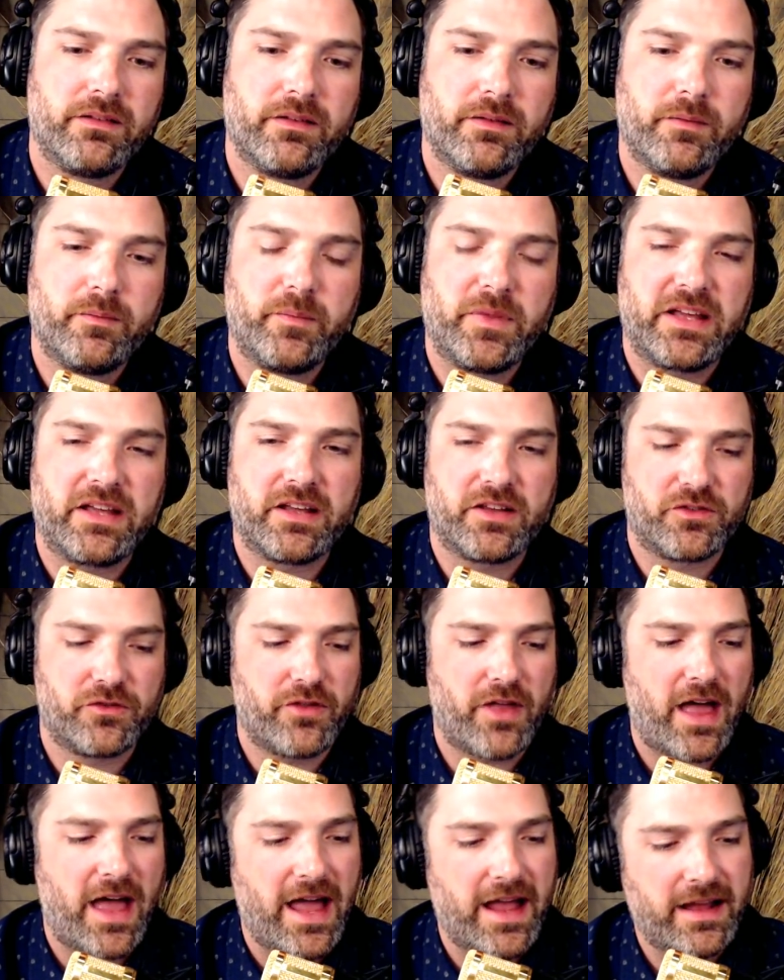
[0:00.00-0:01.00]
because
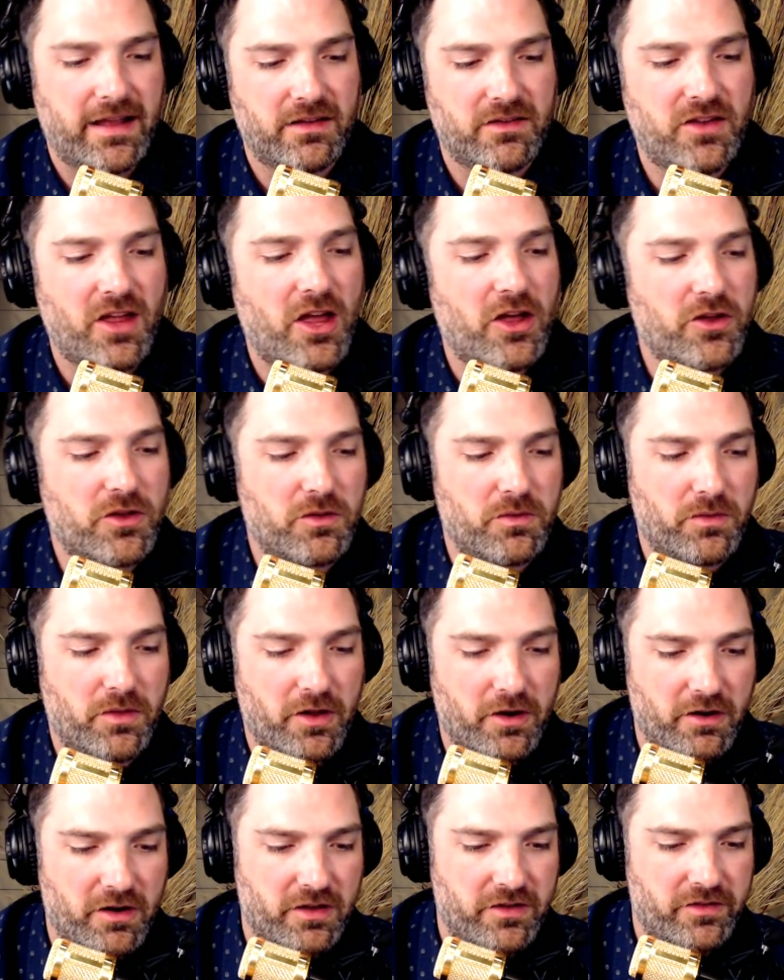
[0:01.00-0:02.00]
I can tell you
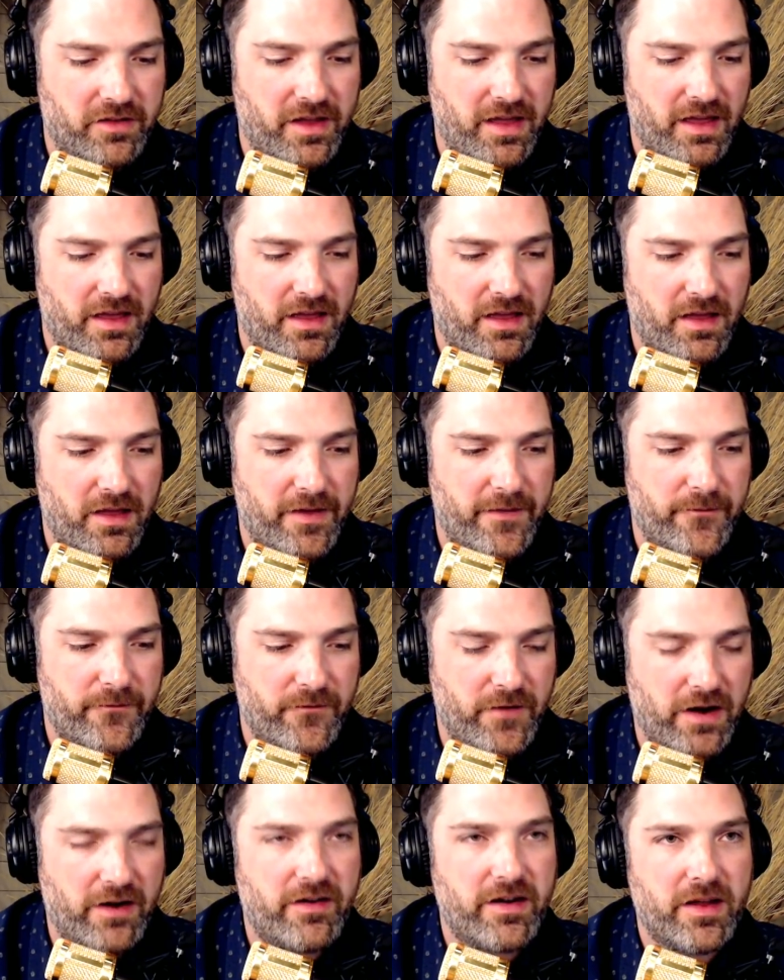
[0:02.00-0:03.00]
there is
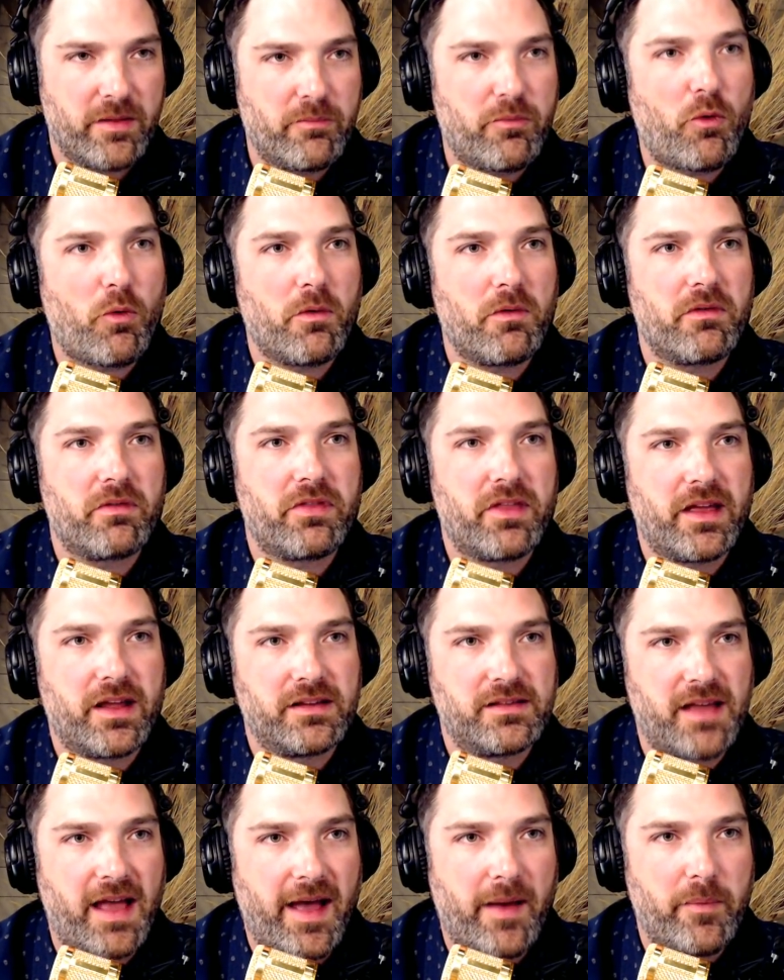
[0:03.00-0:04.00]
very important
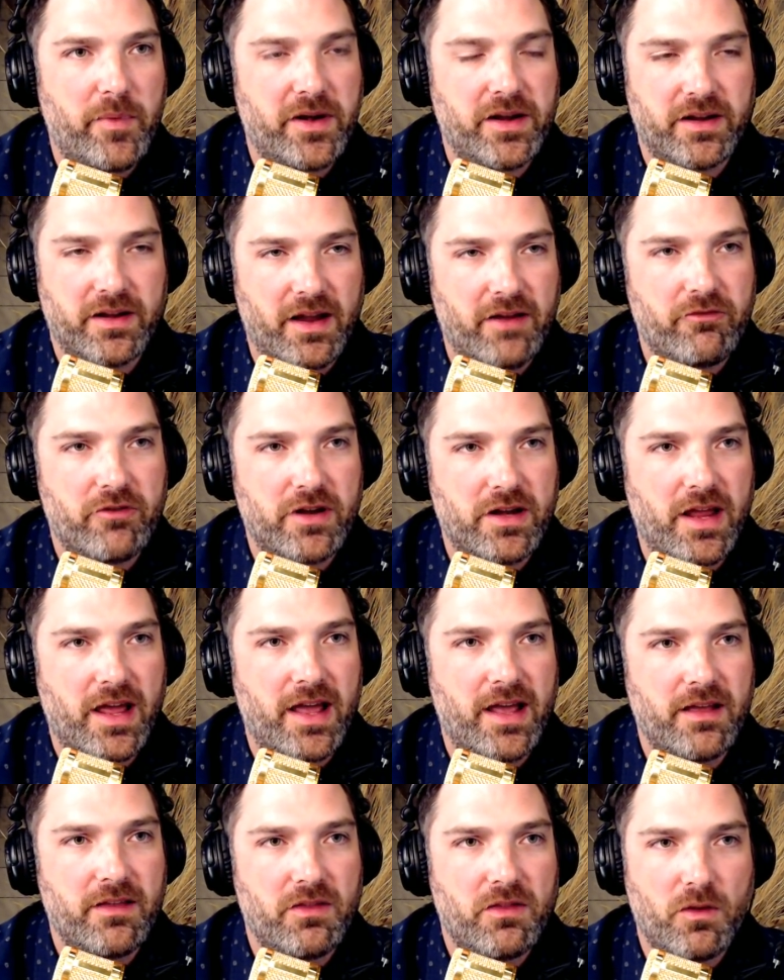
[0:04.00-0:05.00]
things happening every
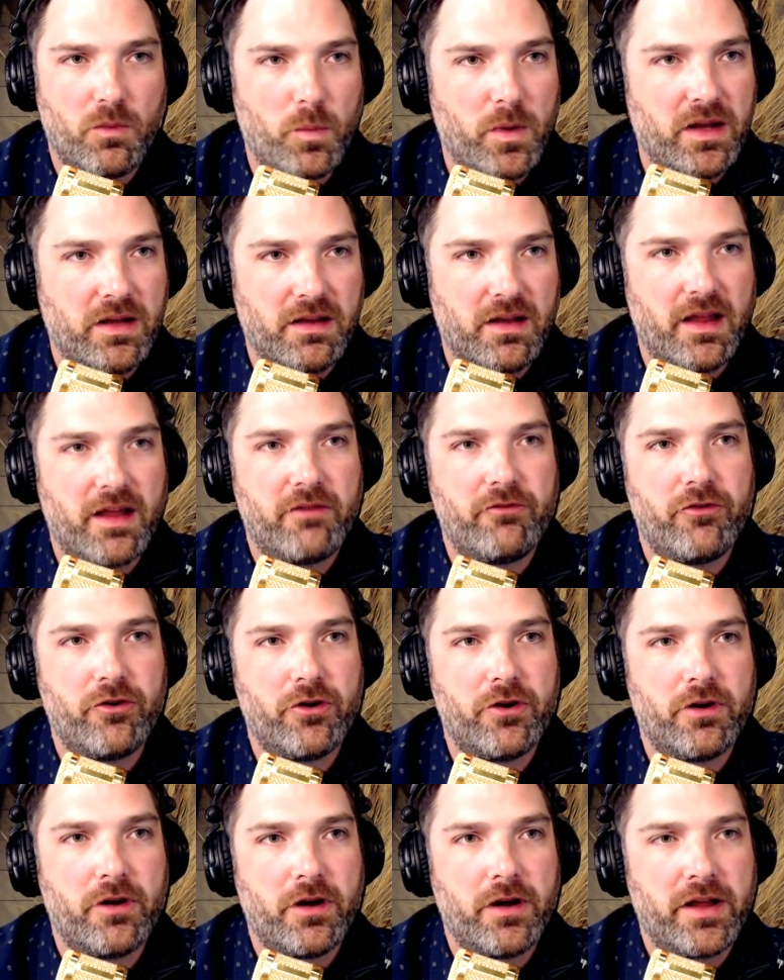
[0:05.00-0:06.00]
day that we
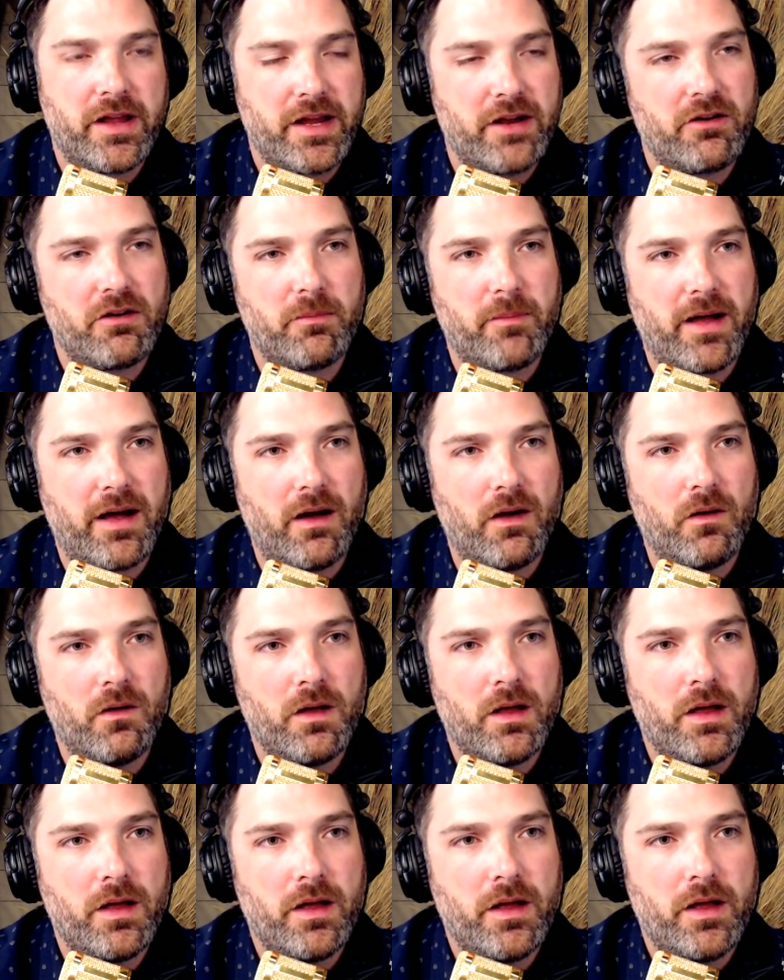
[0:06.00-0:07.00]
never hear about
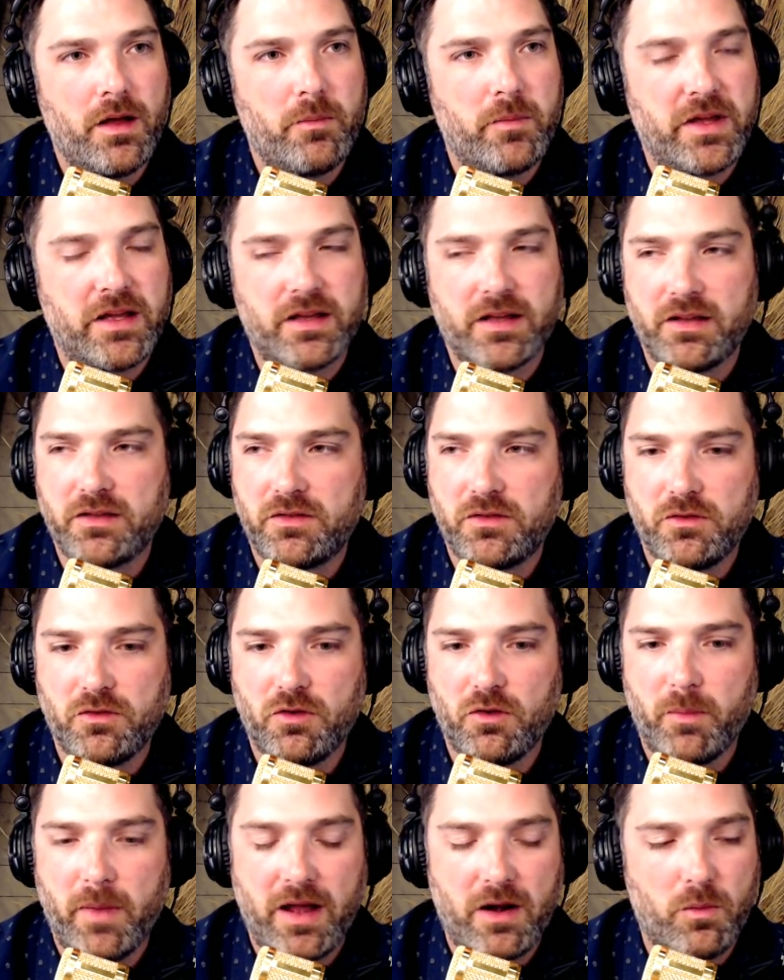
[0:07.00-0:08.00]
because
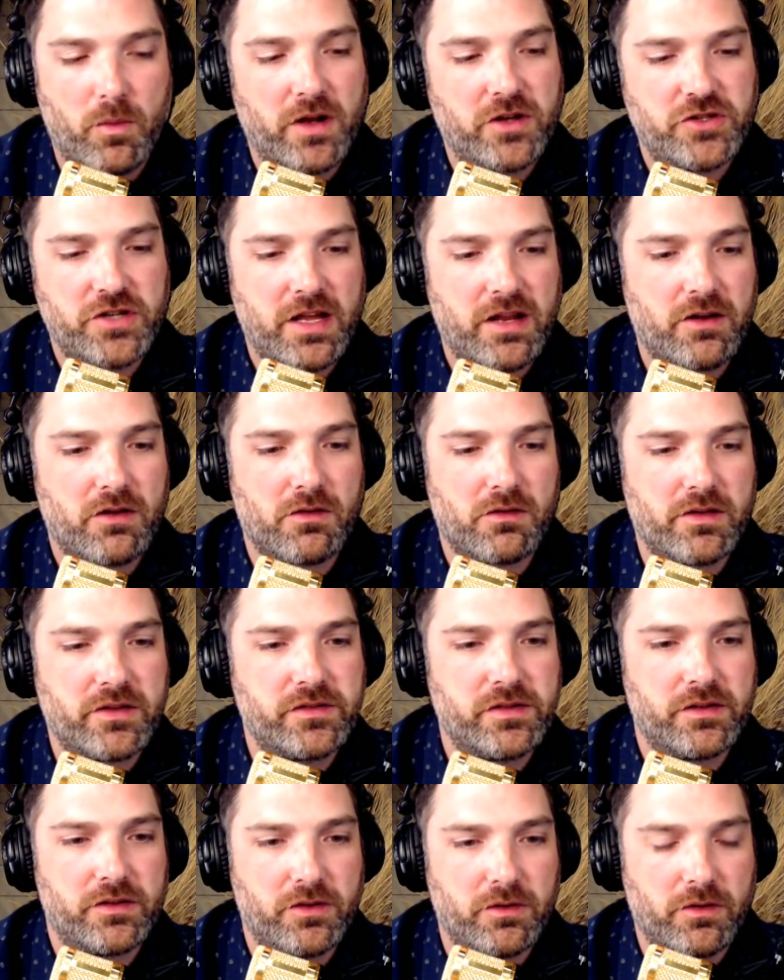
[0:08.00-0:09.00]
no matter what channel you're
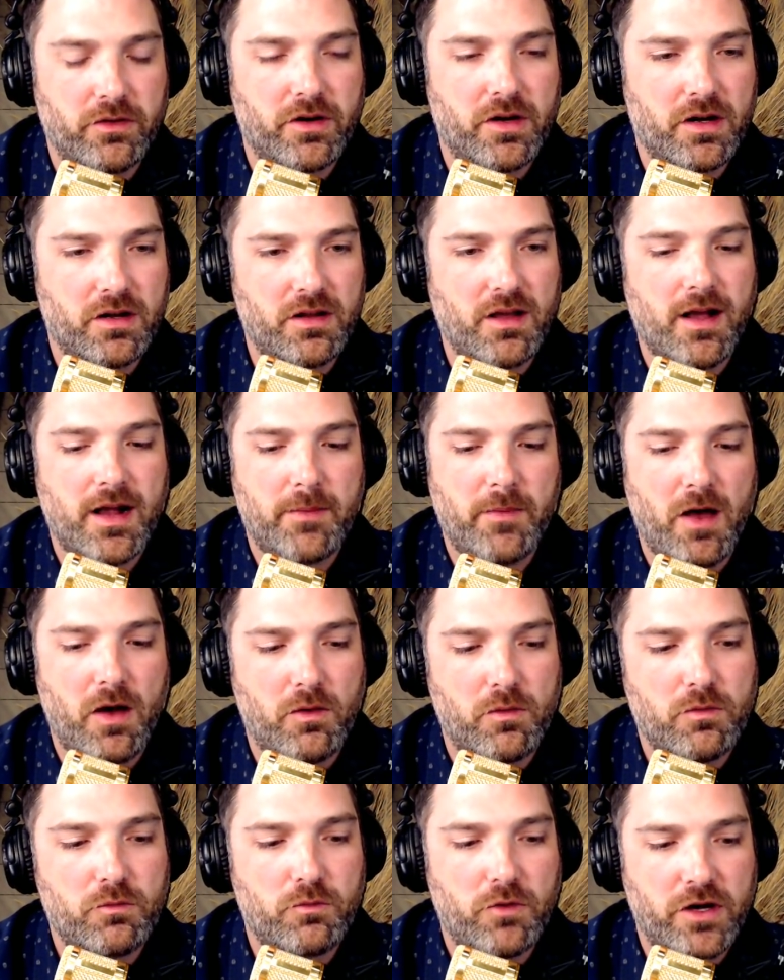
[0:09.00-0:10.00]
listening to, they're going to talk
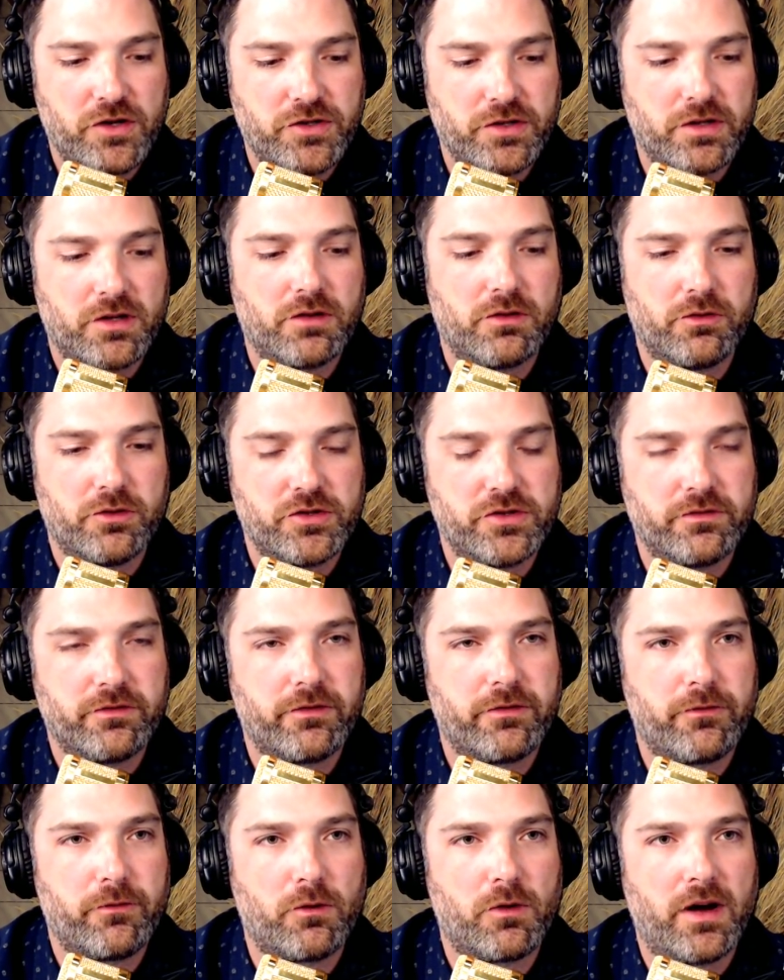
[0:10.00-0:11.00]
about Russian collusion for
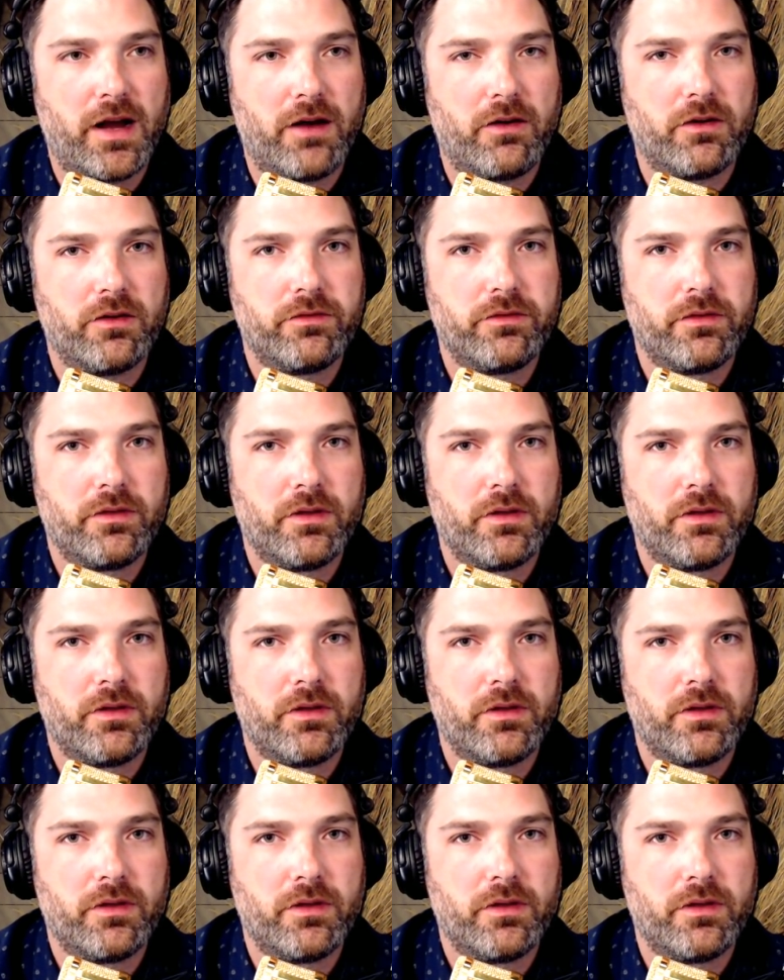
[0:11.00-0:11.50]
4 hours.